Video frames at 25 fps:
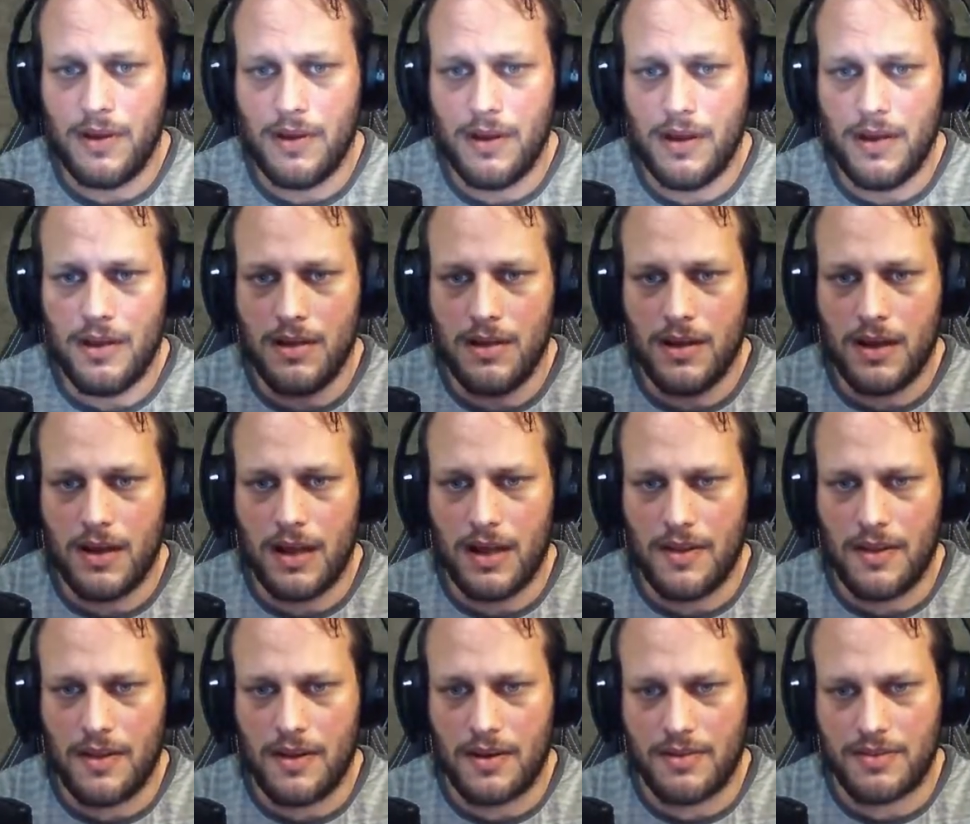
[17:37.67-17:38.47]
And then
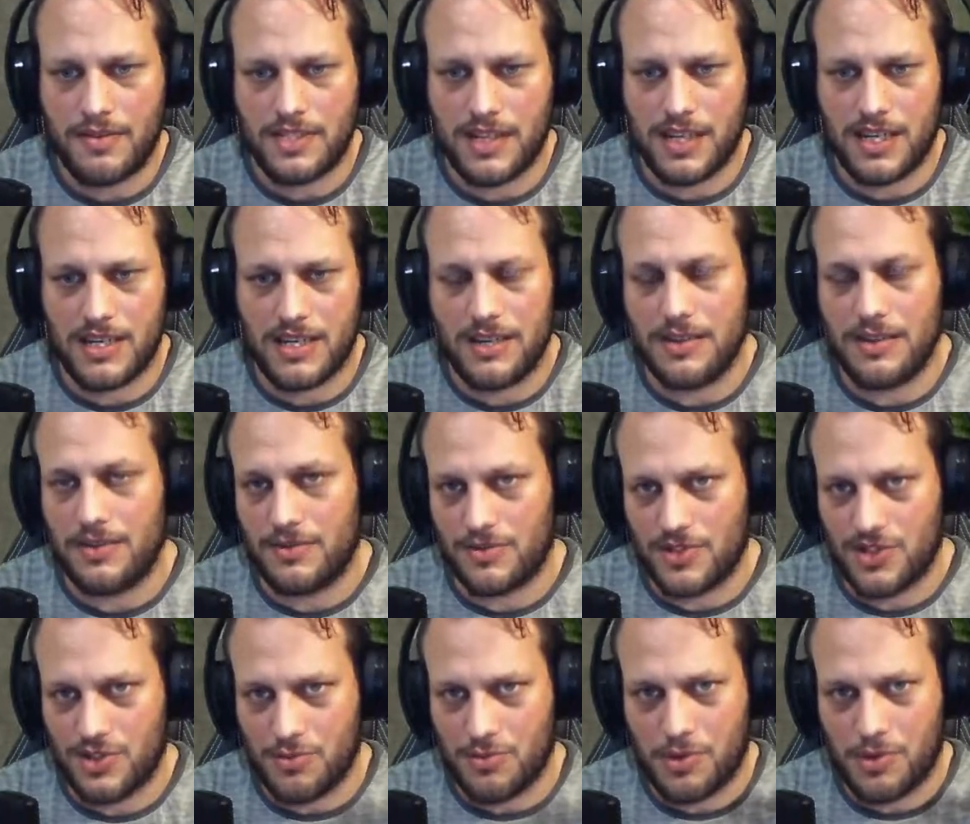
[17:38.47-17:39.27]
obviously it'll
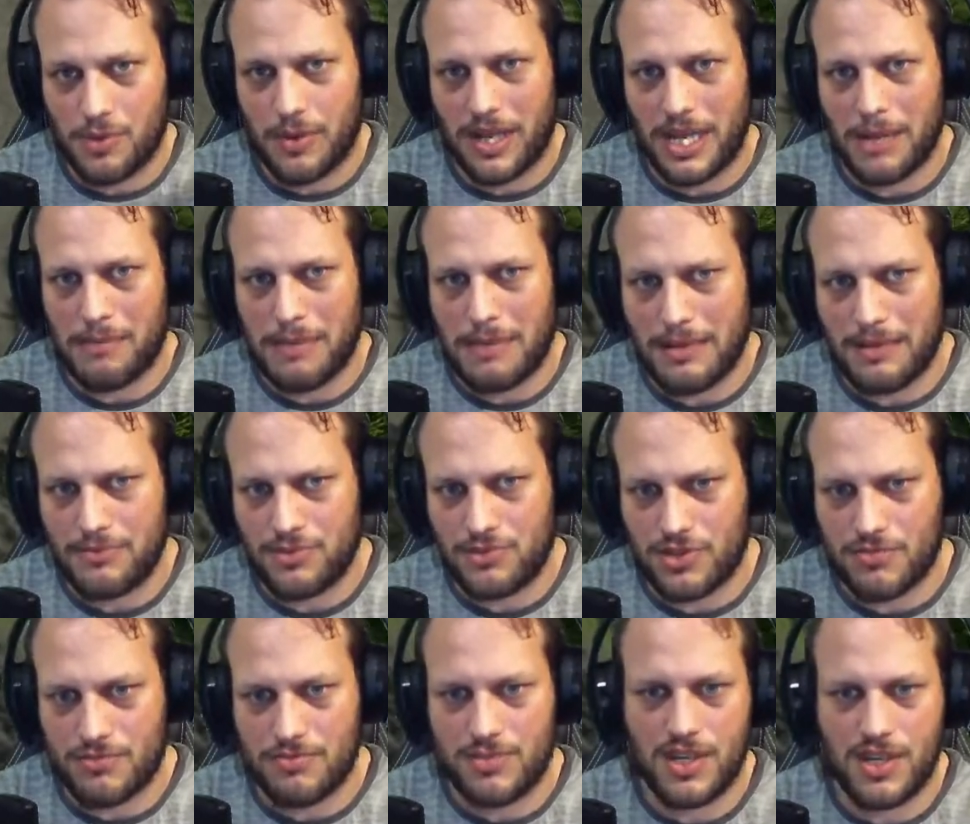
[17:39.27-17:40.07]
zoom you in the map
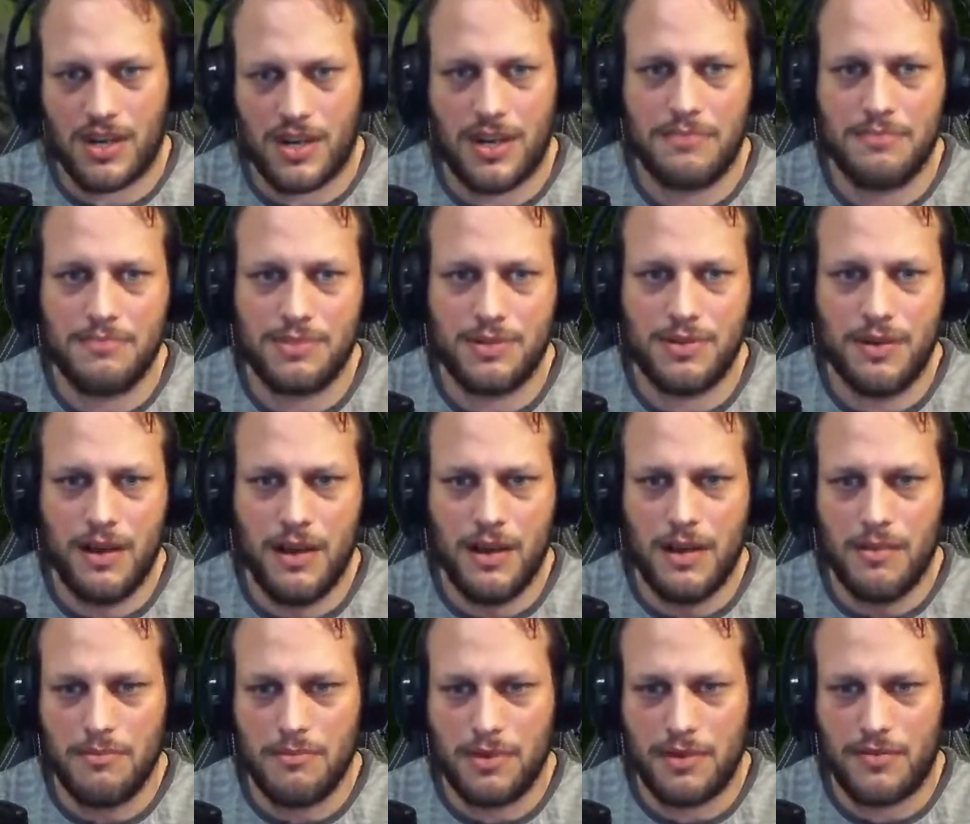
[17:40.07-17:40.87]
sometimes.
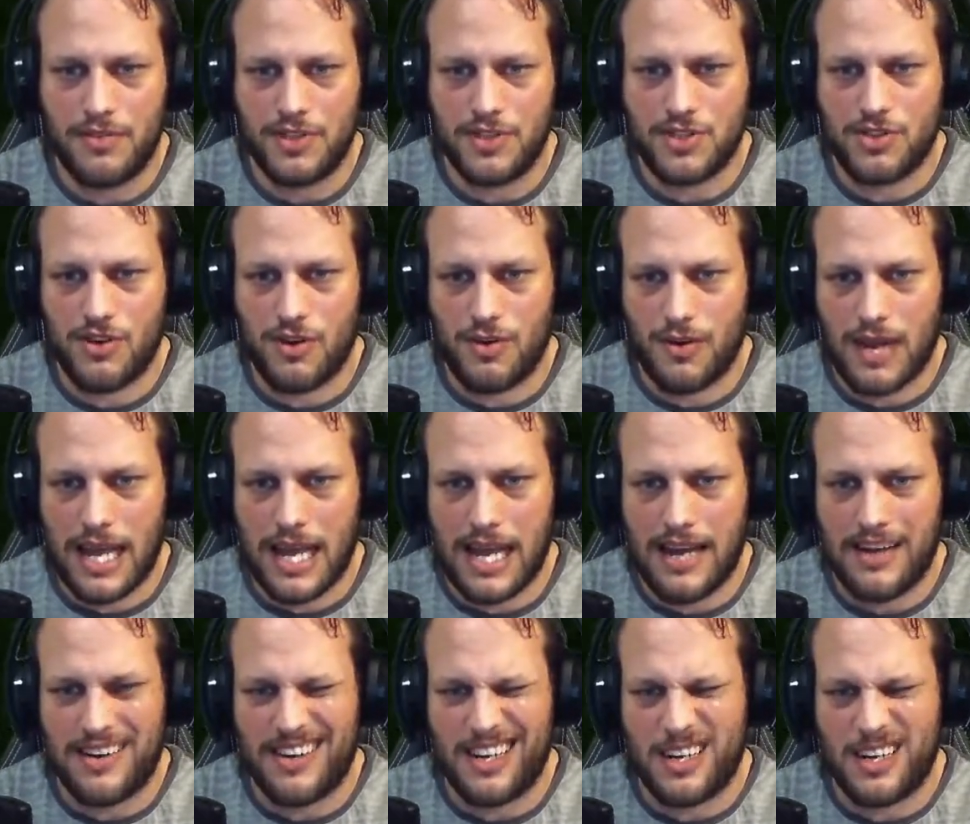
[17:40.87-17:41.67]
But if you scroll out a
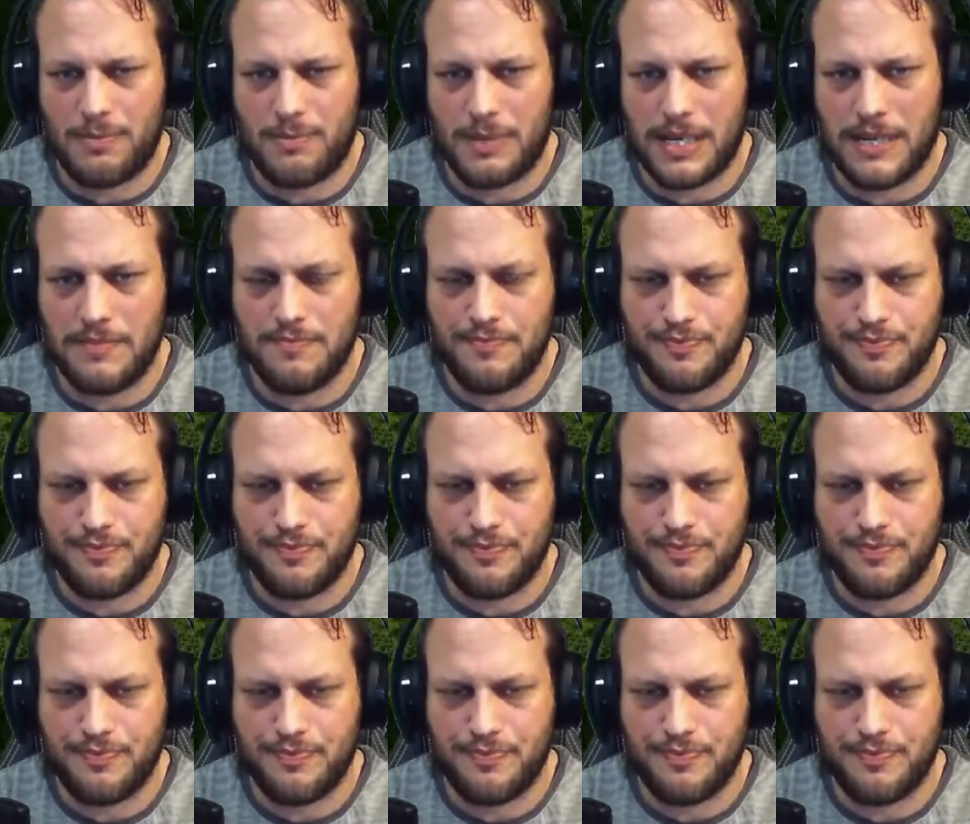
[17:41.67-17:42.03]
little bit,